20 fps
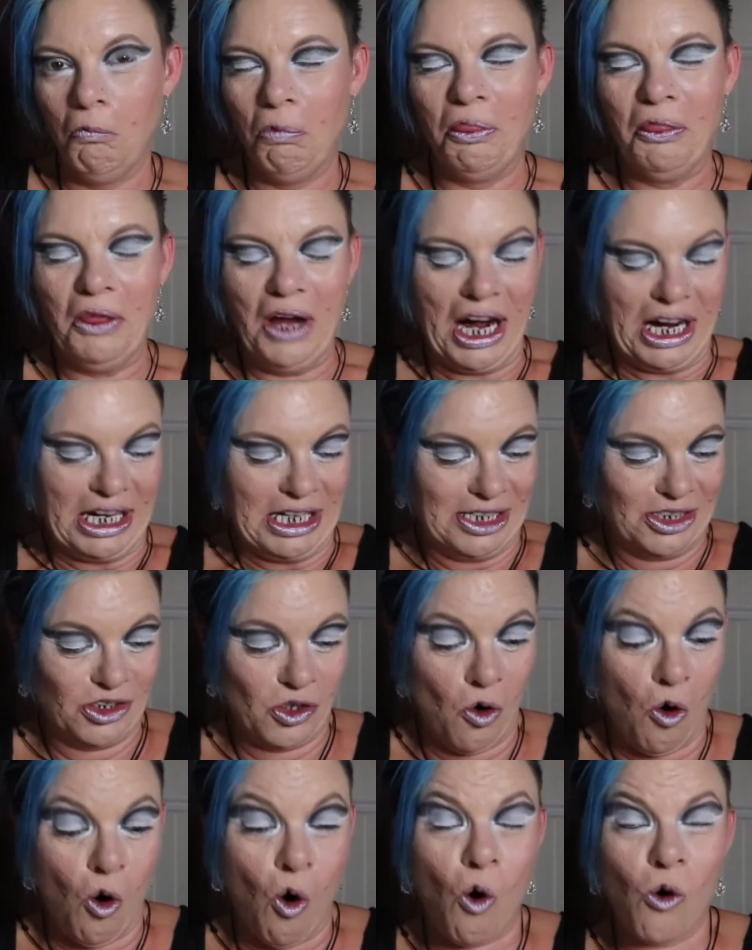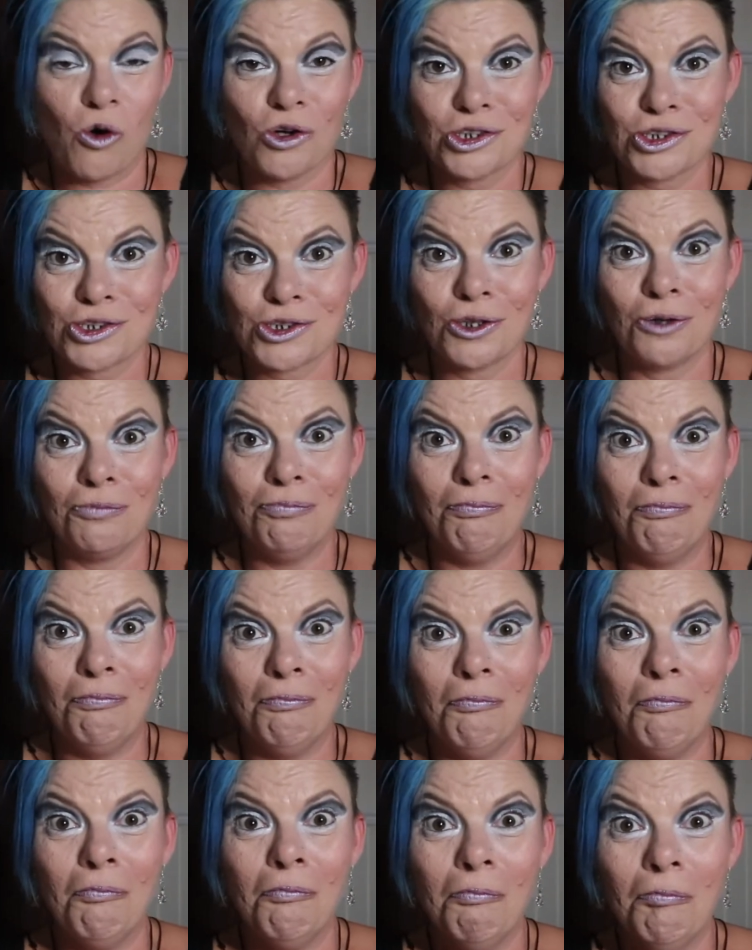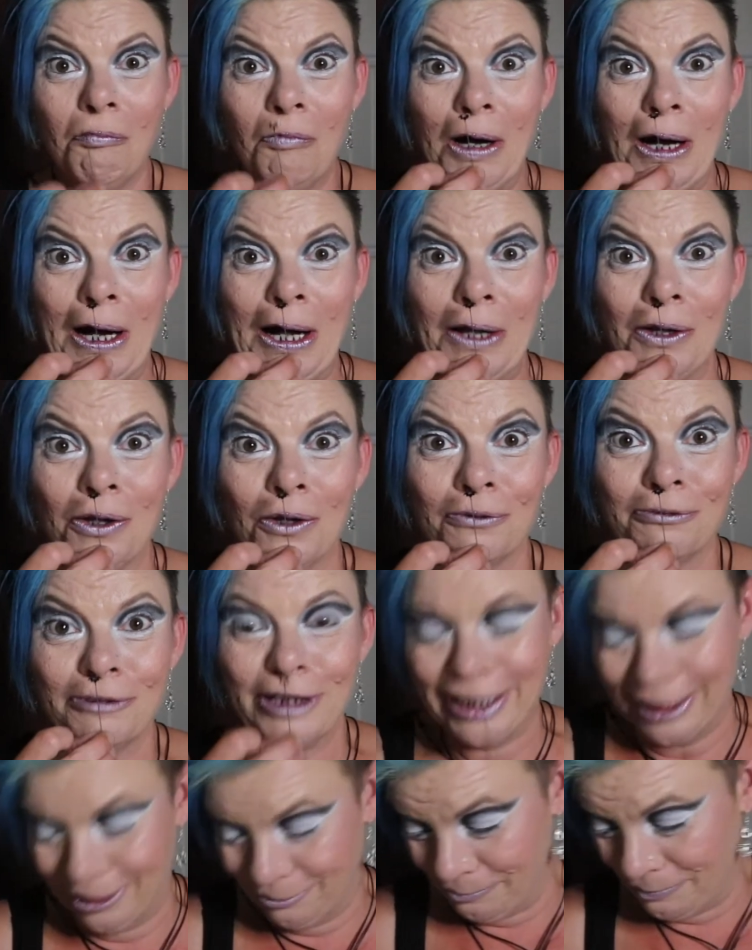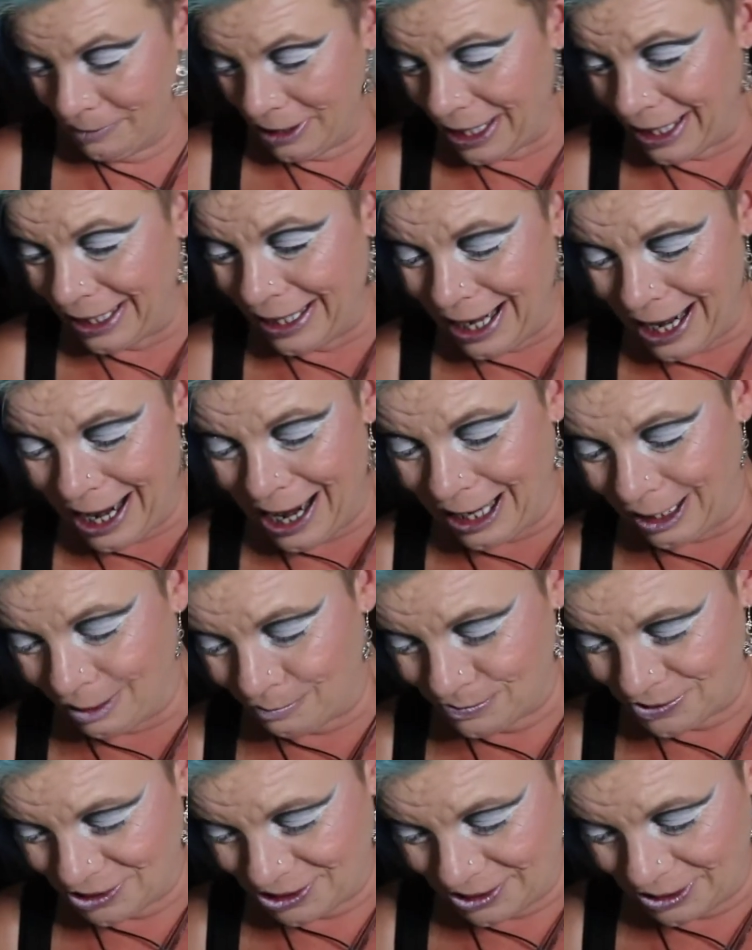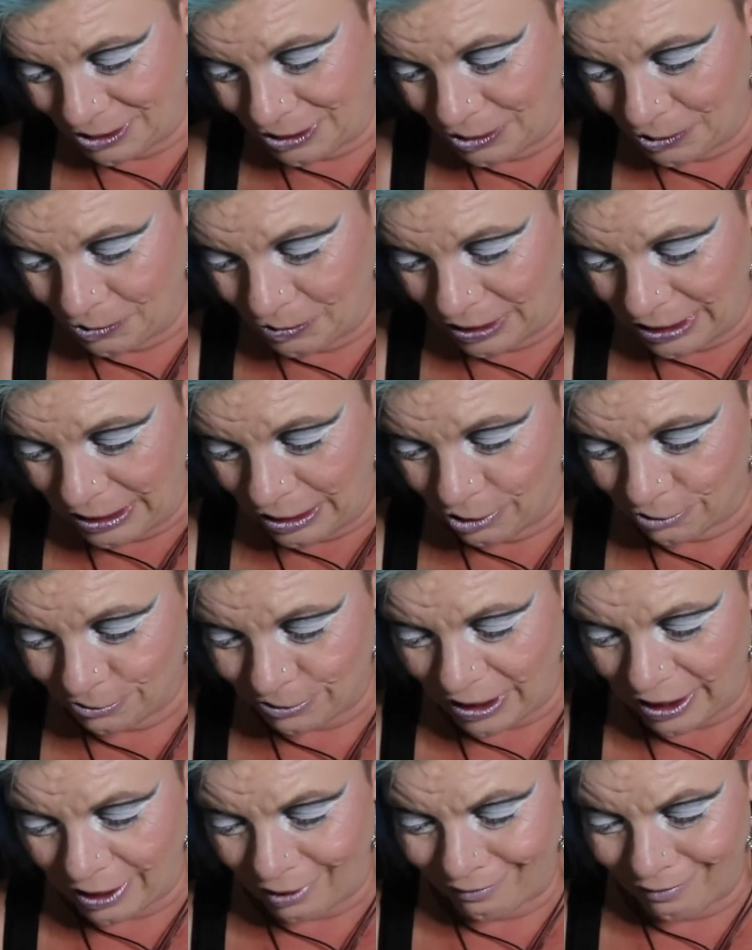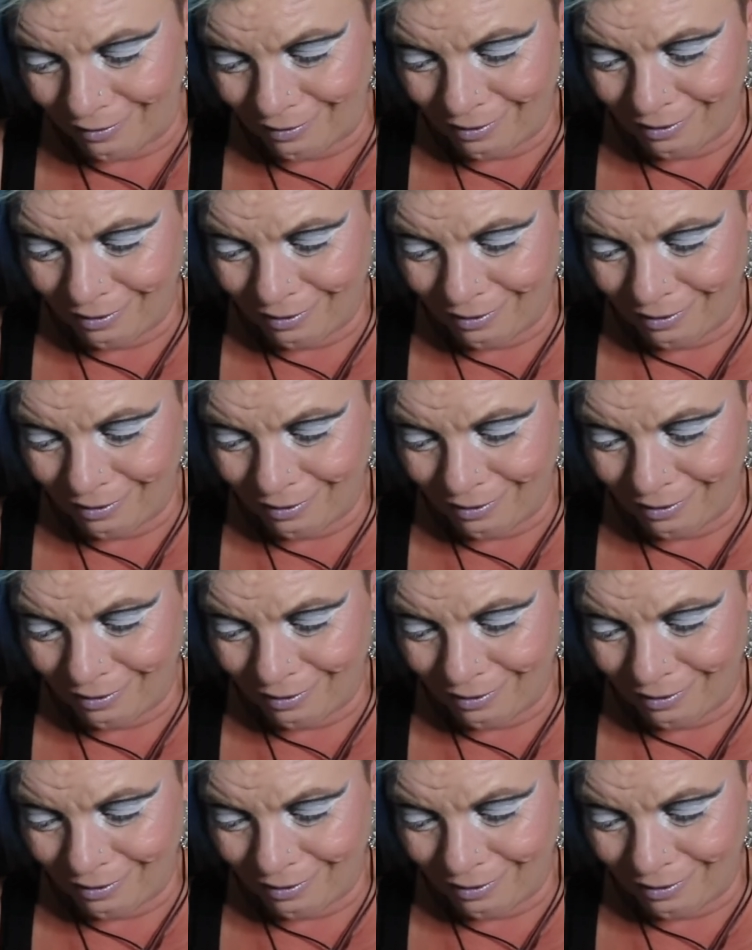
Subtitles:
that is awesome. I love it. I absolutely love it.